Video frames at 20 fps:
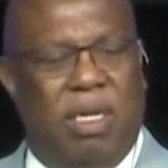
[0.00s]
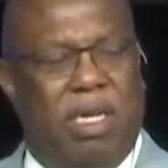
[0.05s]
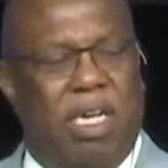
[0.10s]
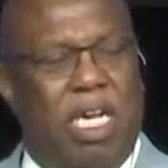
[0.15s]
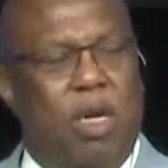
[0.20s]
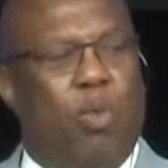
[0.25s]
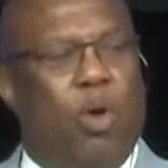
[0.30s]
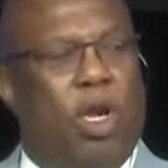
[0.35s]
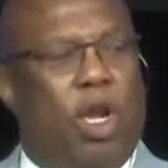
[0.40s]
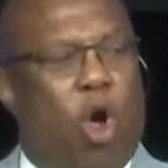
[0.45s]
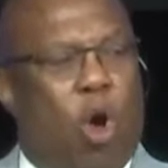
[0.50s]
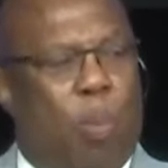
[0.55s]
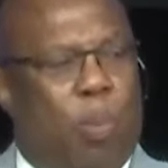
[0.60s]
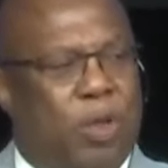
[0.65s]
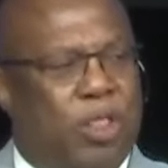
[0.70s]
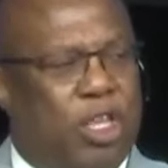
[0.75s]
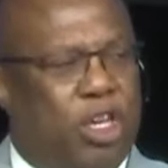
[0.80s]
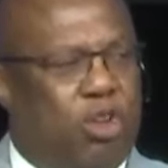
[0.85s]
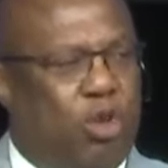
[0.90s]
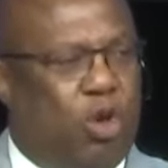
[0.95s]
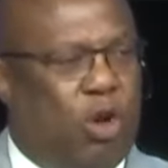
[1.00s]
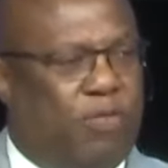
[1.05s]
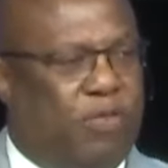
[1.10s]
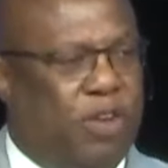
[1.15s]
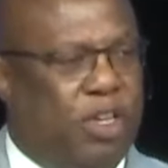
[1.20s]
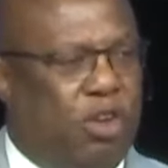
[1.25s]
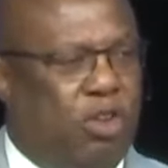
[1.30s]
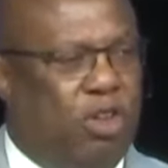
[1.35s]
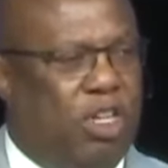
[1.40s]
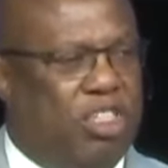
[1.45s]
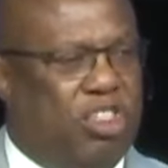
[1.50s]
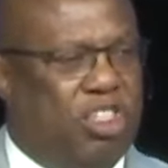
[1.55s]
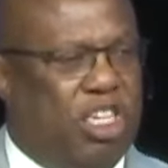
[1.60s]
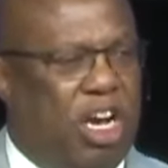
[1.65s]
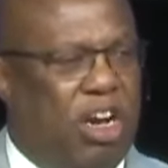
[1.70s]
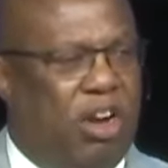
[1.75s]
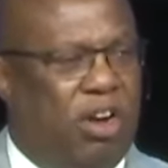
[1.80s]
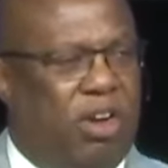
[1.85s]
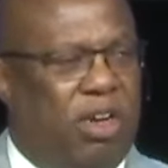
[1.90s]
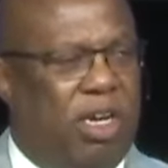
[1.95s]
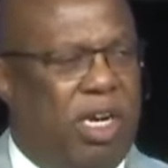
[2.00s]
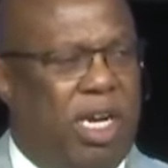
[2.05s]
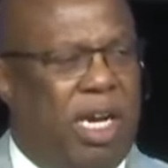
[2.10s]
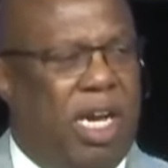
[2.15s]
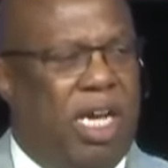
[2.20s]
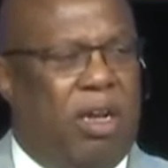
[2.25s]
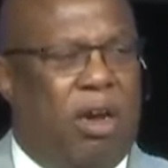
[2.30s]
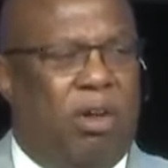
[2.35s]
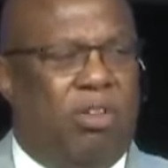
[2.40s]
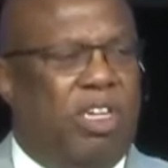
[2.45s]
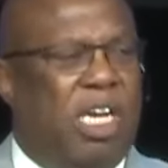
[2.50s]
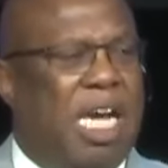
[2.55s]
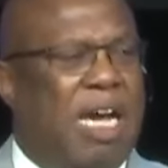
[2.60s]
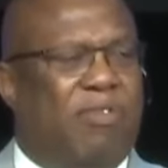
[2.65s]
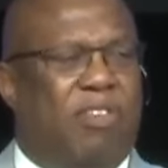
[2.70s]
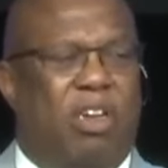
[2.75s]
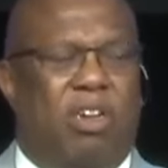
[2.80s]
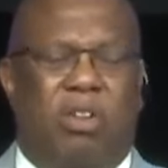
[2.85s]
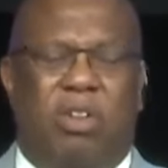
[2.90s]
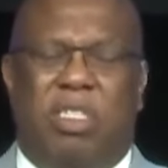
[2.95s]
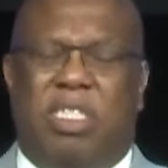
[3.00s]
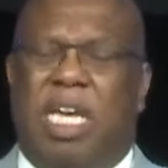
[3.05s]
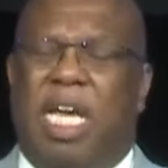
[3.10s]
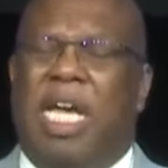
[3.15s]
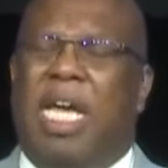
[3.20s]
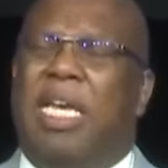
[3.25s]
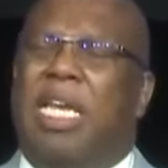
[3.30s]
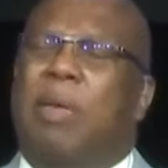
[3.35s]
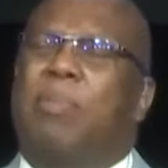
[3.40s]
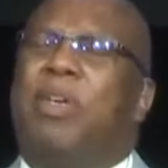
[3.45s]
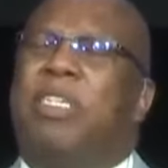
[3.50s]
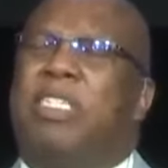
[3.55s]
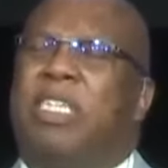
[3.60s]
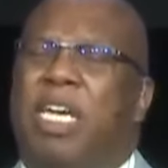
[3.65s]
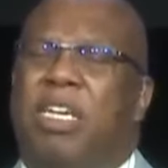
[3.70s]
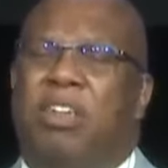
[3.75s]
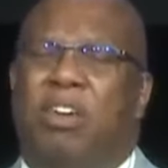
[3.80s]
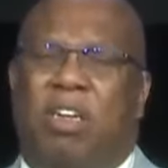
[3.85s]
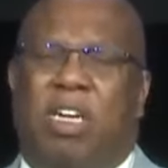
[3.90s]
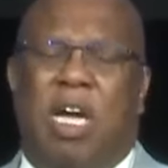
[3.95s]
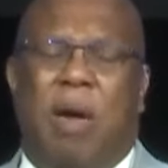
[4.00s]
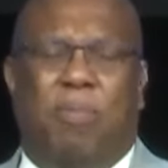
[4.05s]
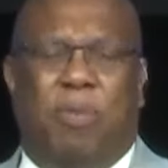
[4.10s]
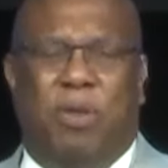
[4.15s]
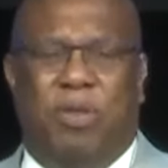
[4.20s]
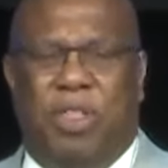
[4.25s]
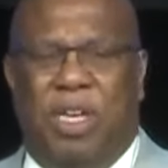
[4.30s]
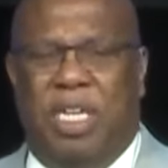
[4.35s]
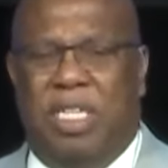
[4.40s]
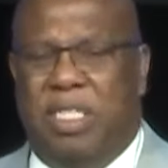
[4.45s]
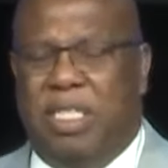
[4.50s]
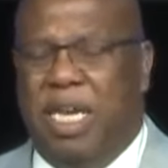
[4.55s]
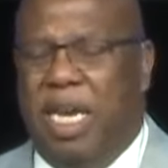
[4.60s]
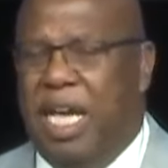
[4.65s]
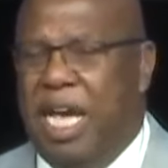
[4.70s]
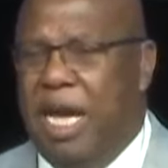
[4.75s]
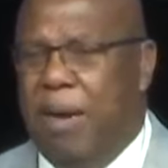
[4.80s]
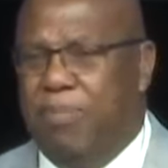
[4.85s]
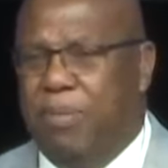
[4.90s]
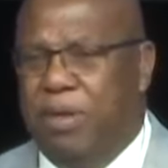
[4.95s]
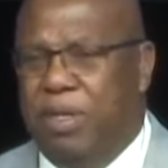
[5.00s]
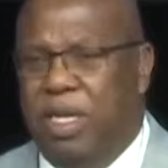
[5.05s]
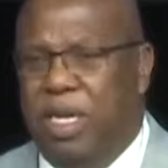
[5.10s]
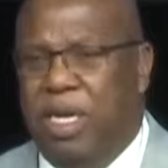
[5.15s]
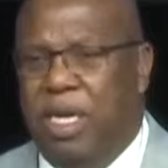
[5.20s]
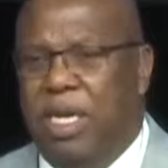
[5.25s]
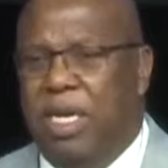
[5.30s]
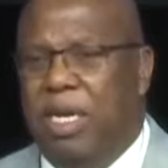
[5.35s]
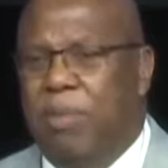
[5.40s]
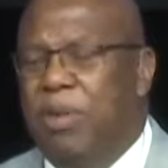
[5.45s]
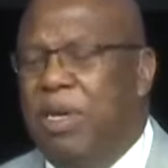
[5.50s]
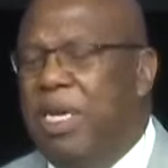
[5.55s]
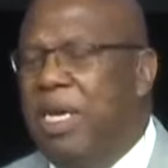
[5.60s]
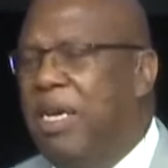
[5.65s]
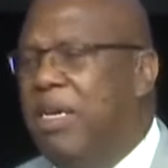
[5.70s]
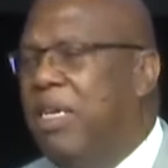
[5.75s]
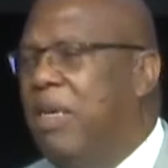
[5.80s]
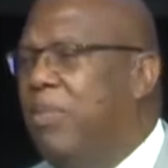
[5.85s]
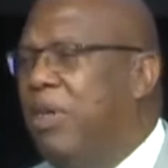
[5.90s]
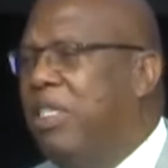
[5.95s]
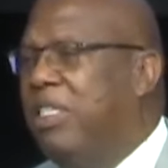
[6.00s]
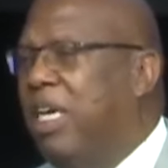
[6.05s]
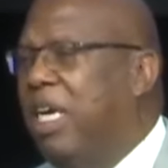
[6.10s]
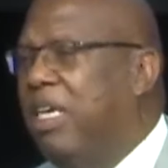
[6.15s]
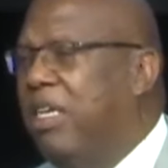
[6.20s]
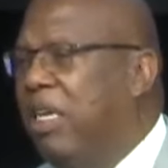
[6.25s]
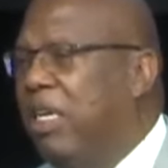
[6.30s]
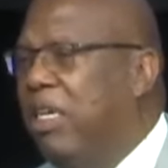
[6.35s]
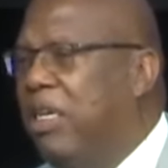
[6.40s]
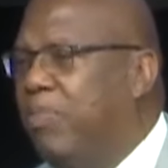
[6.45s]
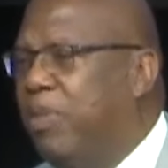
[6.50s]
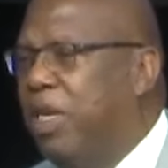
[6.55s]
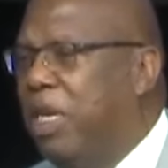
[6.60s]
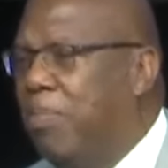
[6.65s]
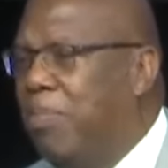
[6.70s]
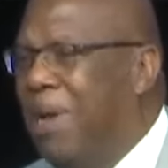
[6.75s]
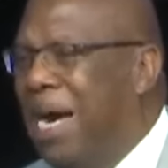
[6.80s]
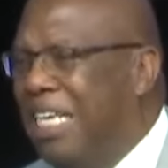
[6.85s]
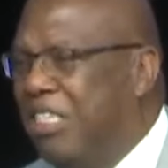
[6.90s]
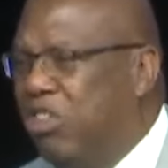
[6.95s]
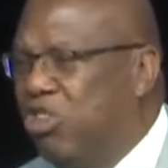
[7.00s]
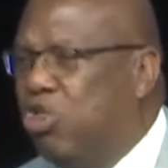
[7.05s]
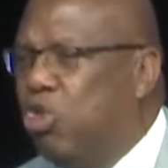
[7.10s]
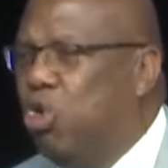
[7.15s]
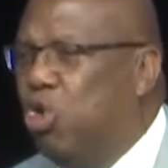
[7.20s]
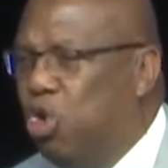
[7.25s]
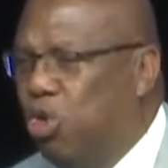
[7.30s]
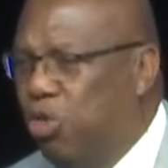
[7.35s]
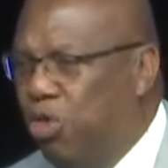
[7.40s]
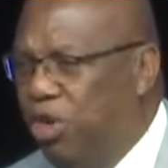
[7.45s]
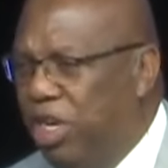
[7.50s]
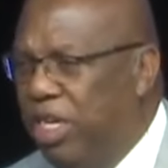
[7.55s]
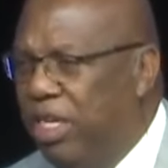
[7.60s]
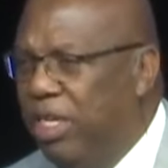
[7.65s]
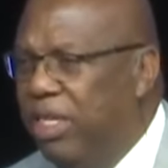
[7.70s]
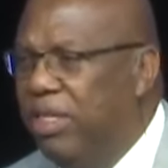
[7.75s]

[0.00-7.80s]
He will open the door for you to share. And all you have to do is say, hey, let me tell you a couple things that happened. Let me tell you a little bit of my story.